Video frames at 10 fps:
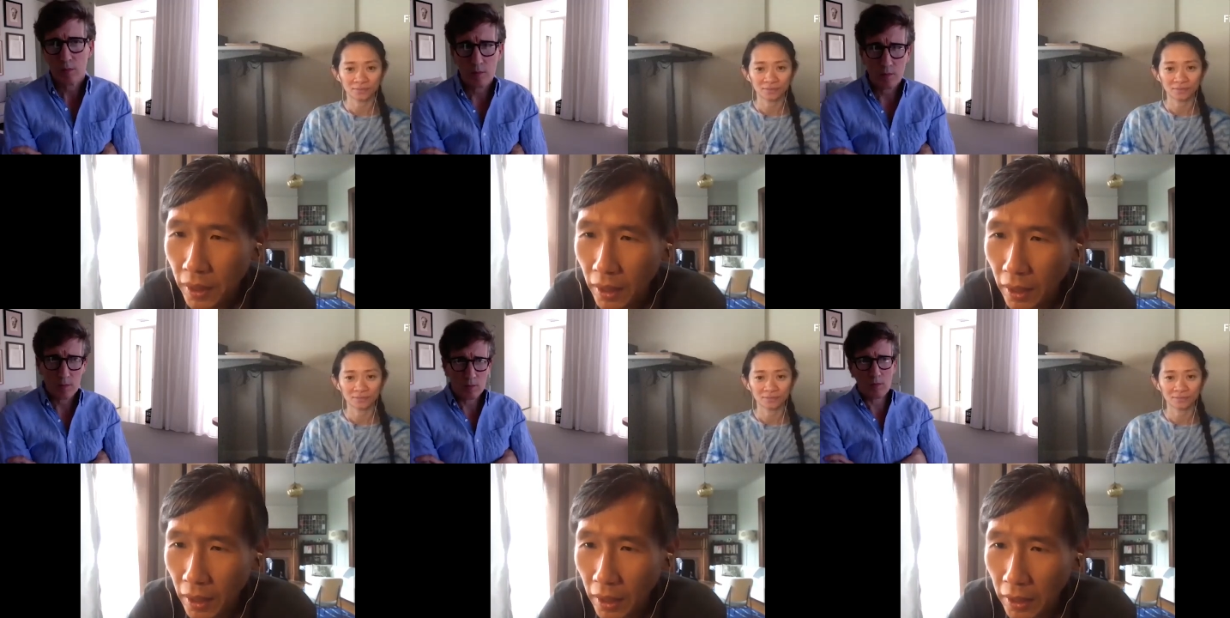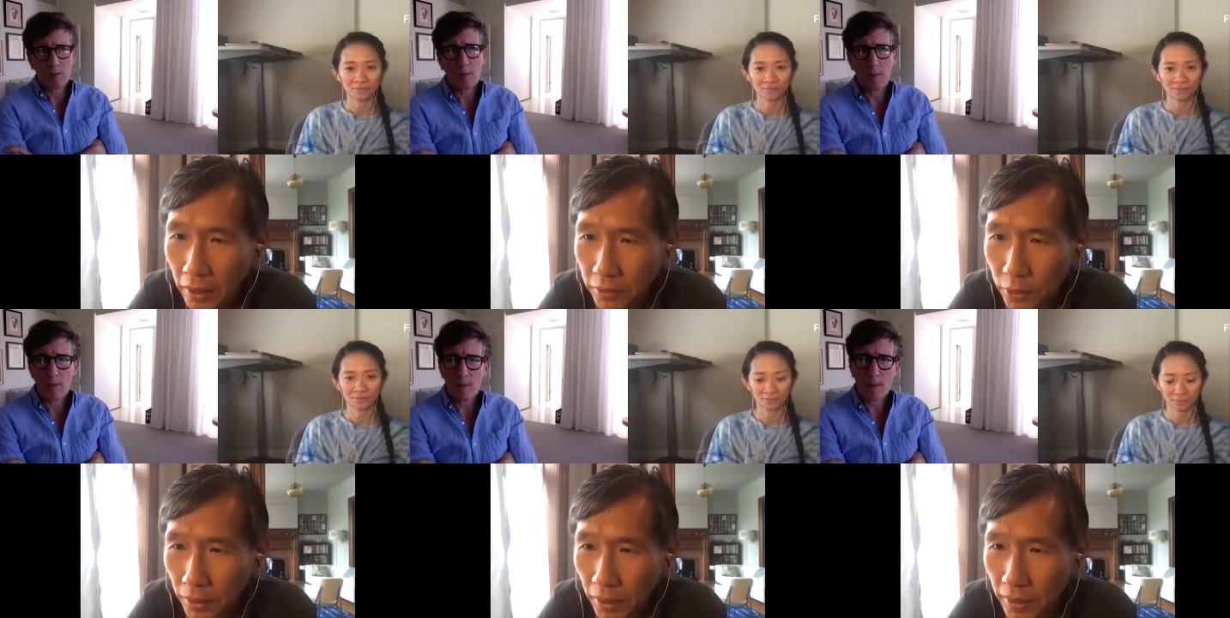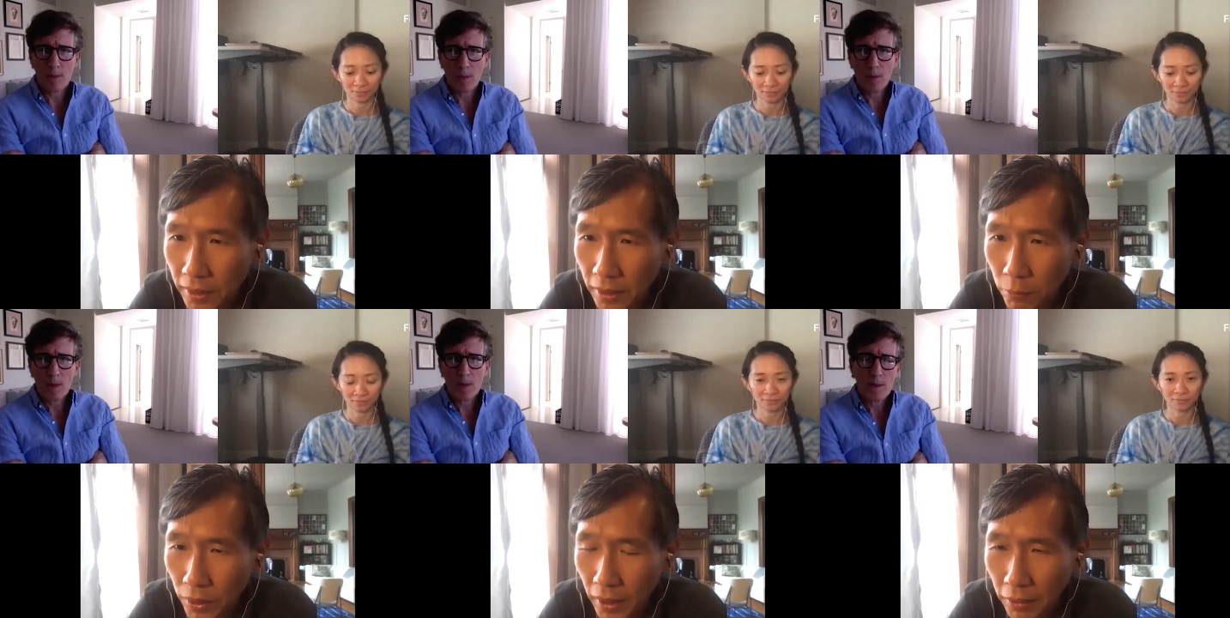Speaker 1: uh, to another scene
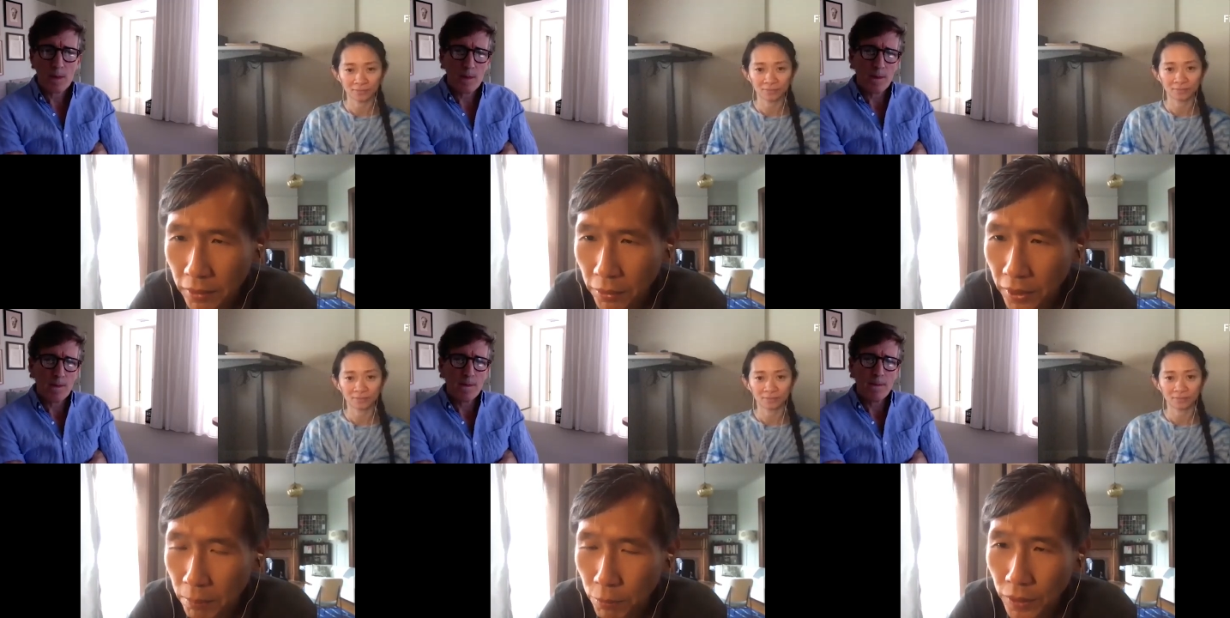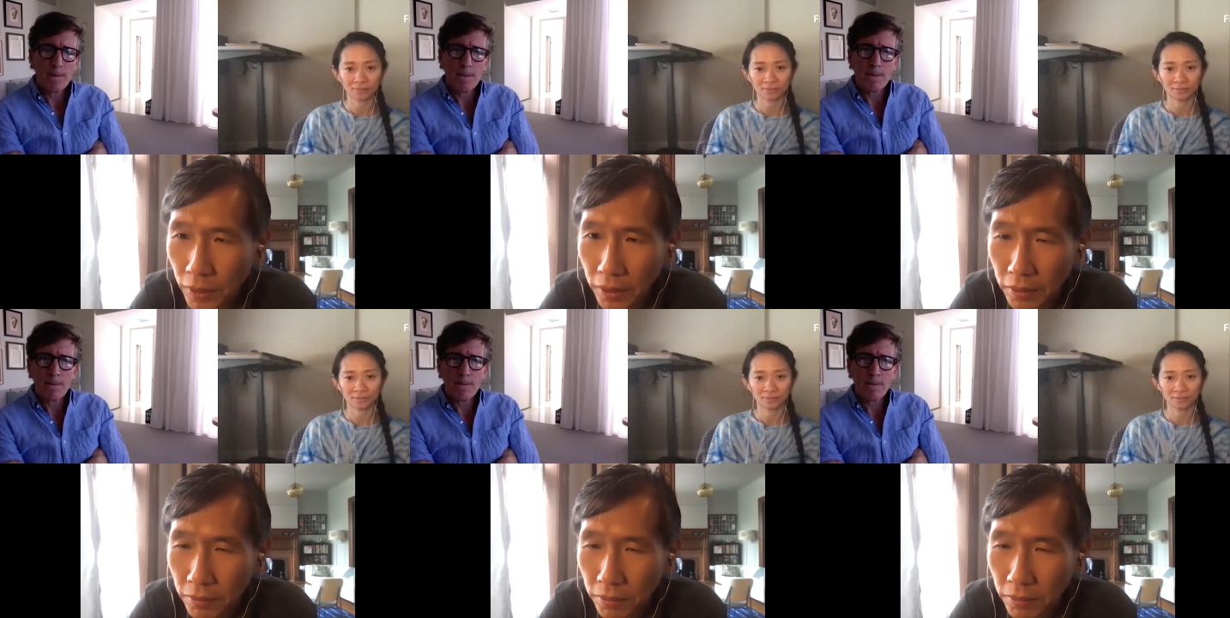without the rhythm feeling